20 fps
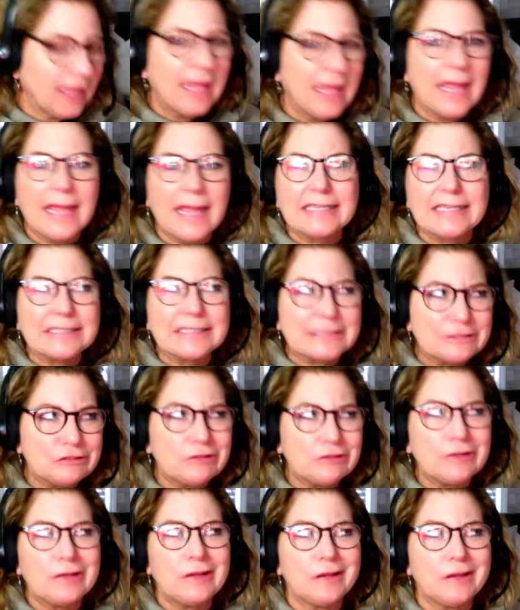And
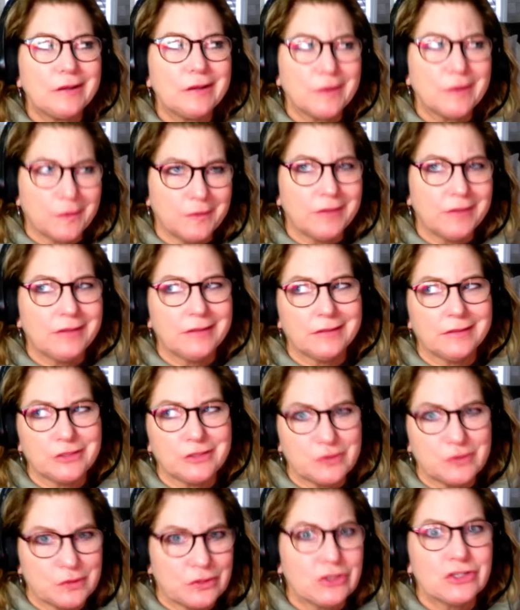clearly, Cody didn't
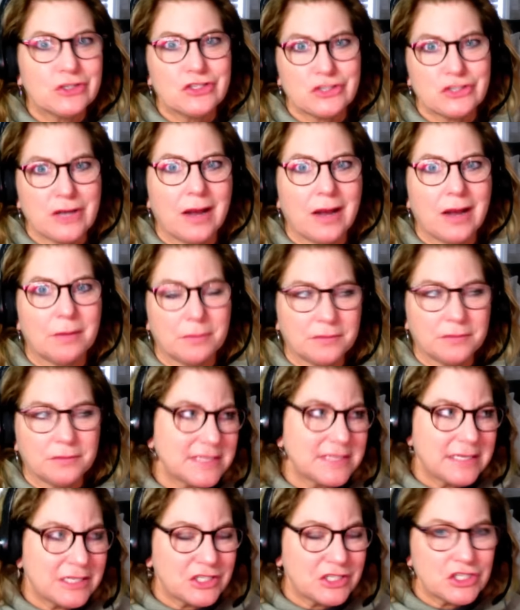do a good job of
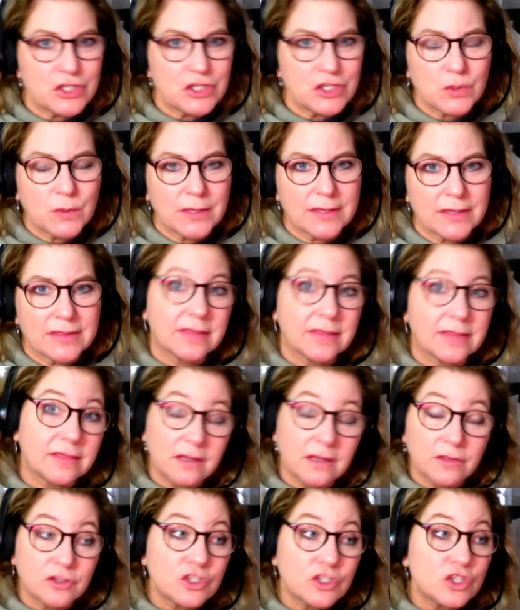seeing to it that the
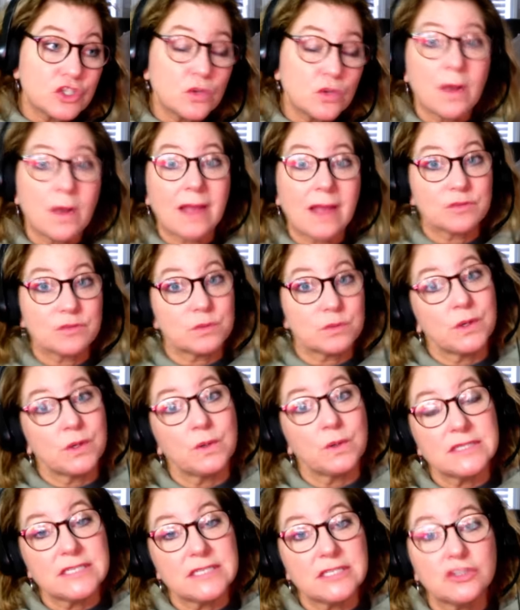other two wives would go
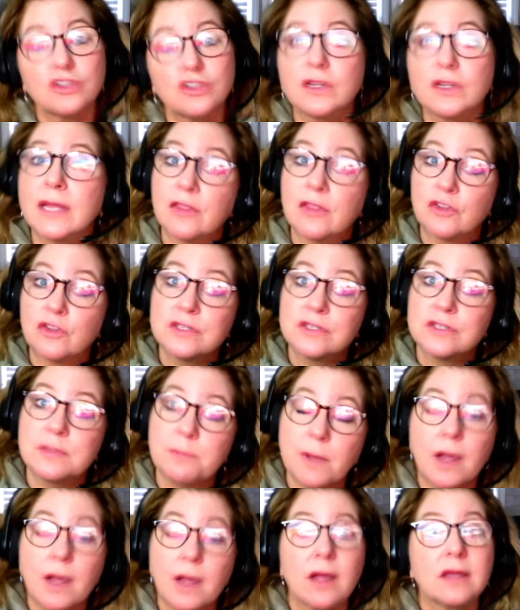to dinner together to
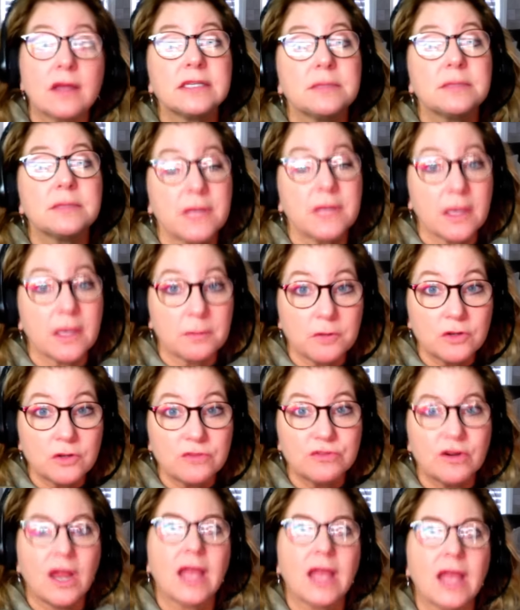bond and become good
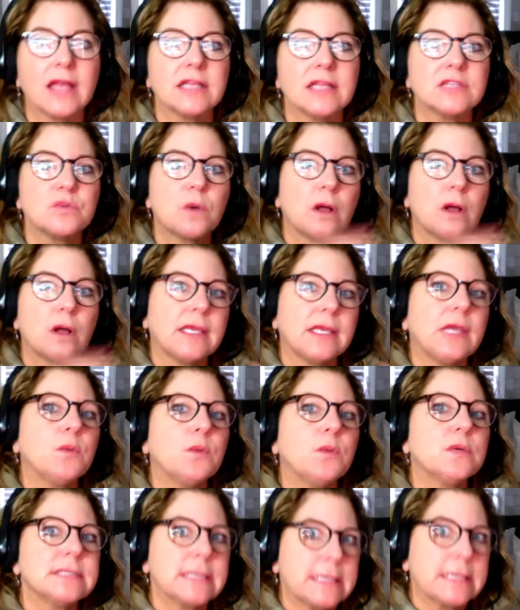friends while he
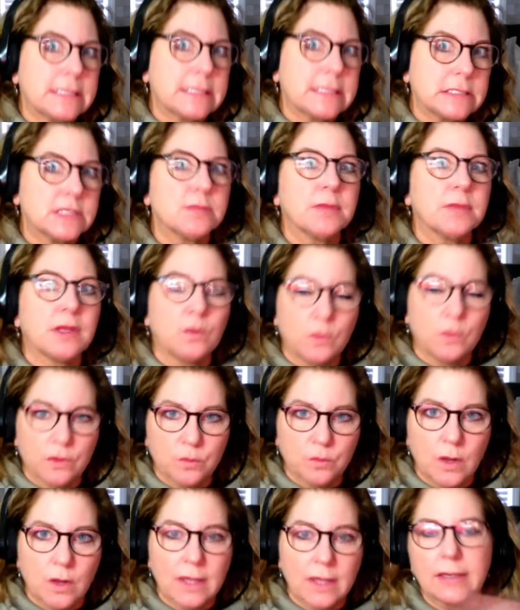was intimate with
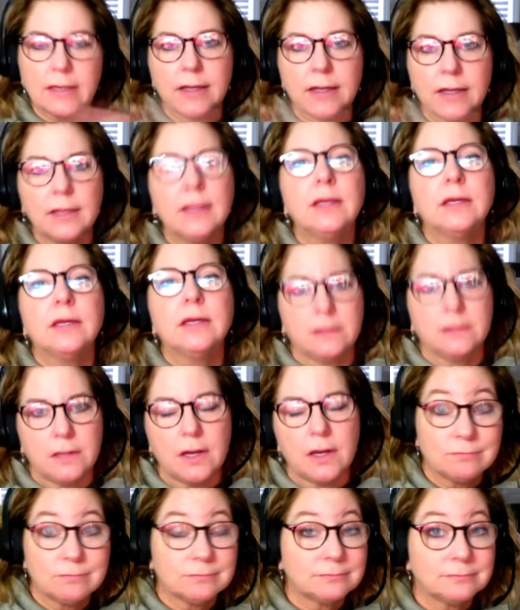one.
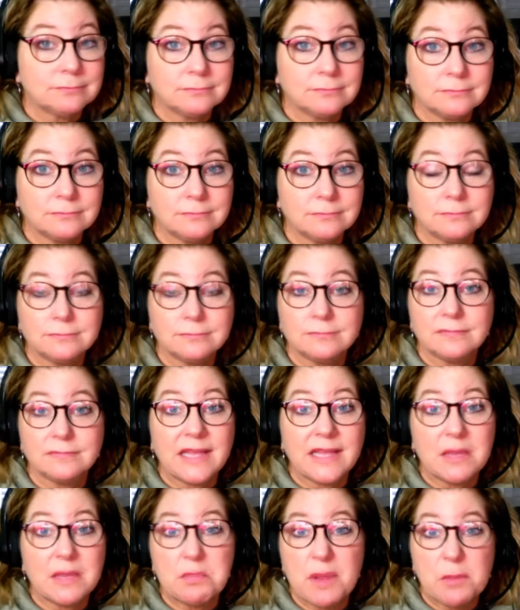No.
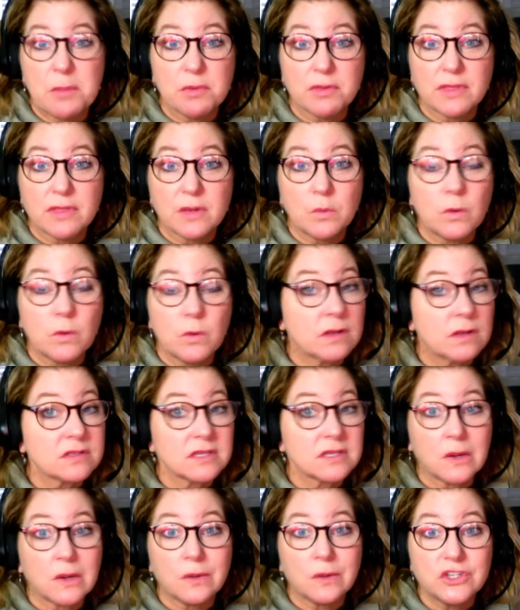They had paper-thin walls,
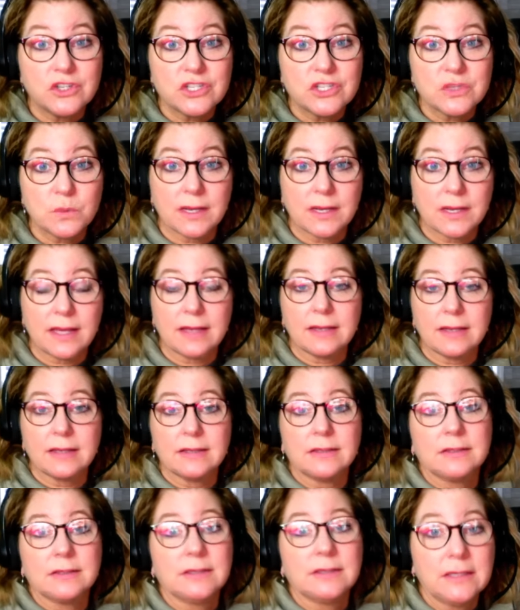and Cody just went at it.
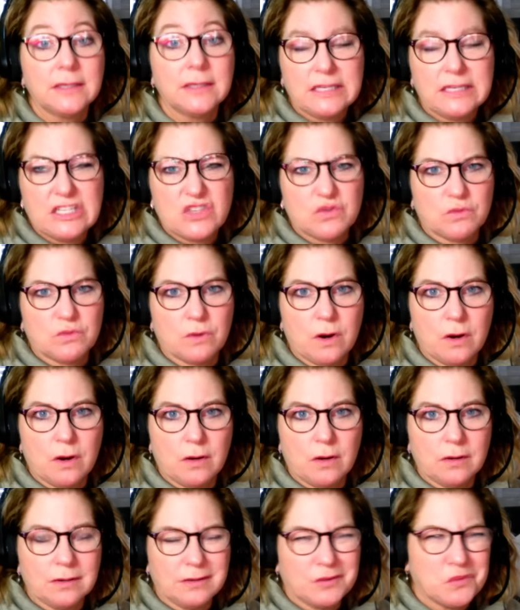It's
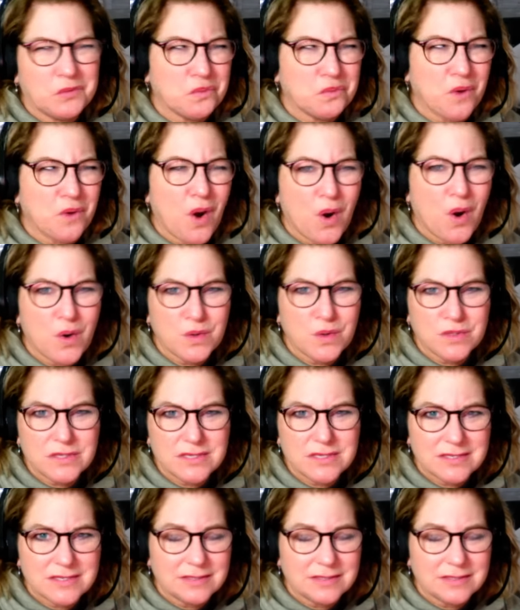wrong and gross.